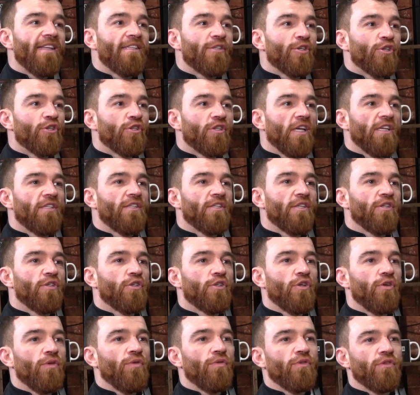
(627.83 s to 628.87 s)
It's just
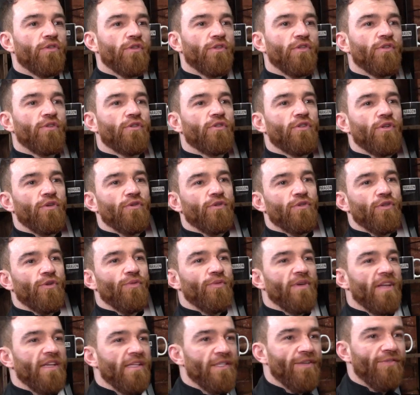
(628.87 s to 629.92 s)
doing
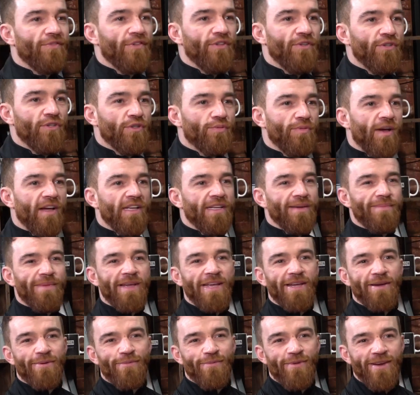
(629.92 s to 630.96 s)
interviews while you're
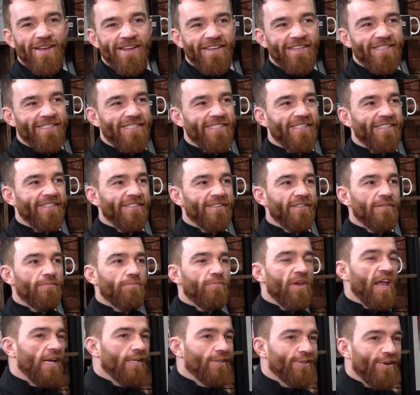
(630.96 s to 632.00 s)
making weight and
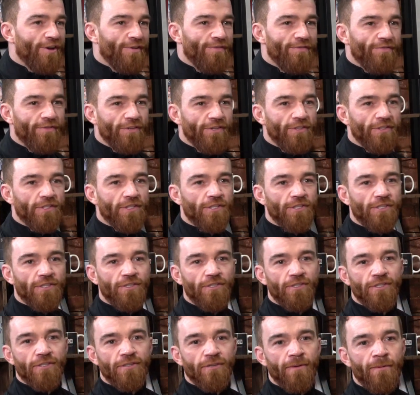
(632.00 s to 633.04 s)
press
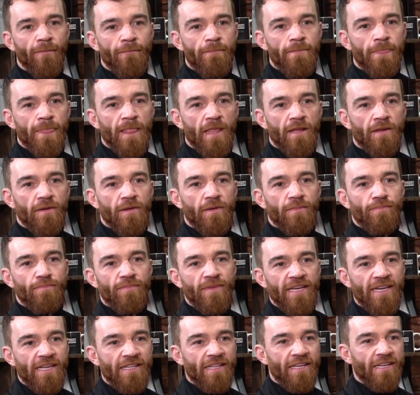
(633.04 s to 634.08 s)
conferences and
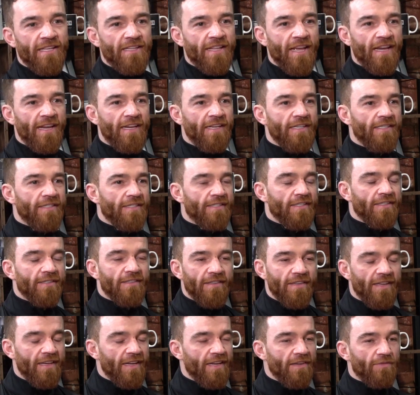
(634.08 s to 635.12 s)
media days, and
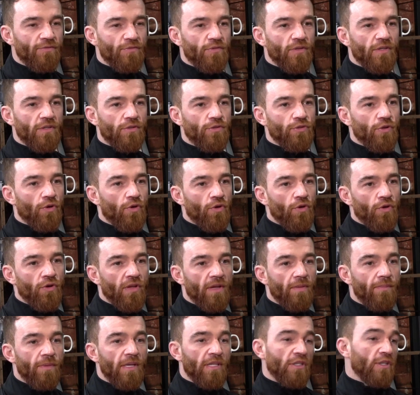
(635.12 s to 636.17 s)
it's
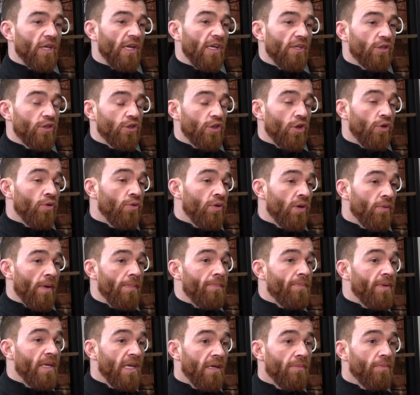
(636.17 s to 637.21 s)
doing it
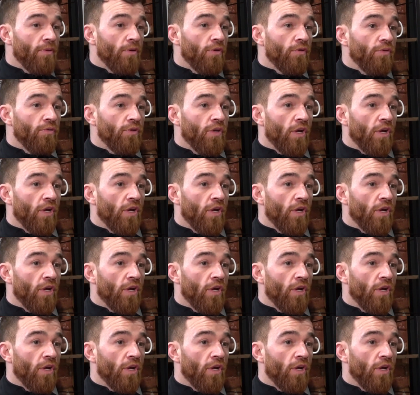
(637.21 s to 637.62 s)
with people who